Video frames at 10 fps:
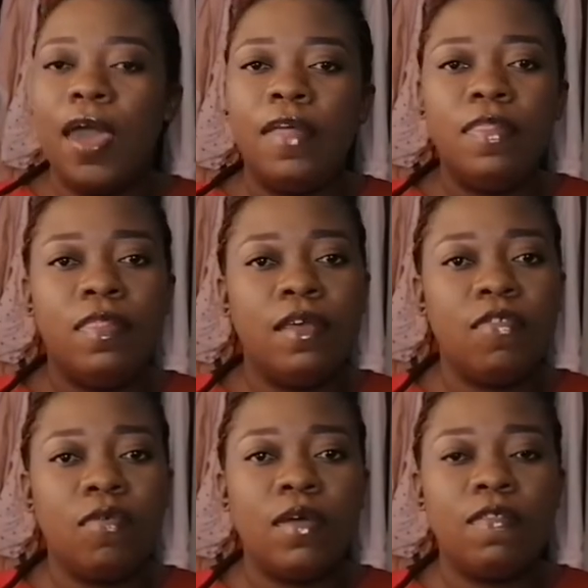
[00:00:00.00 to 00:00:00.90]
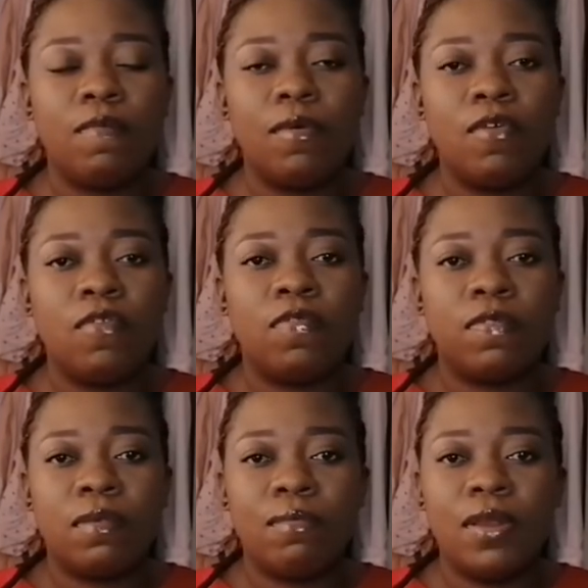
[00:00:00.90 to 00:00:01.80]
And this one smells
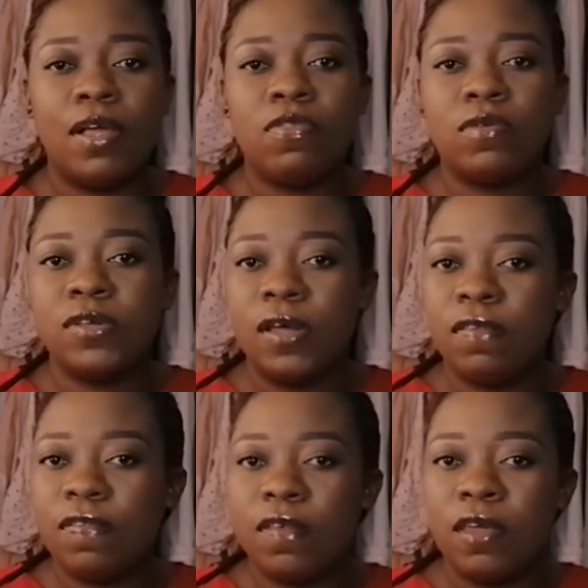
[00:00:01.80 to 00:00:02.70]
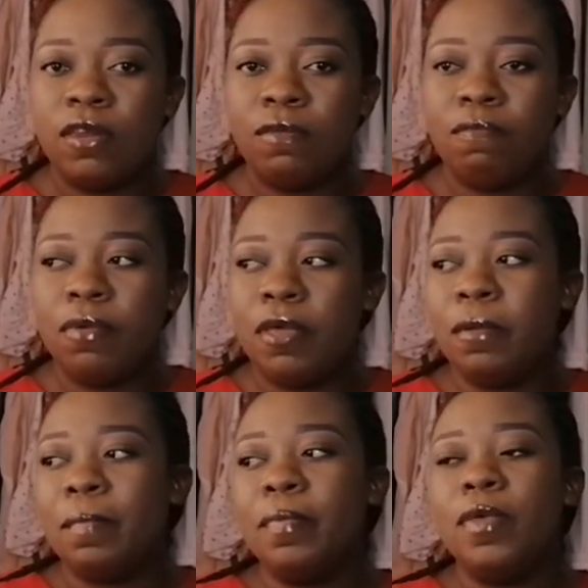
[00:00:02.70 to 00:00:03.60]
similar to Chance
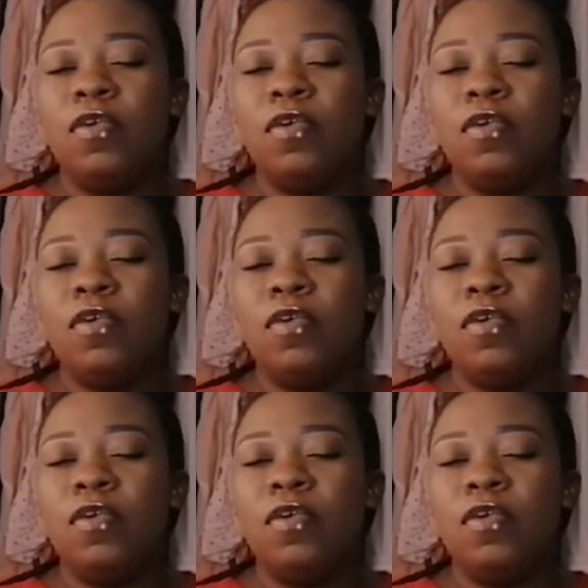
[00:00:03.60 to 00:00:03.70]
EDP.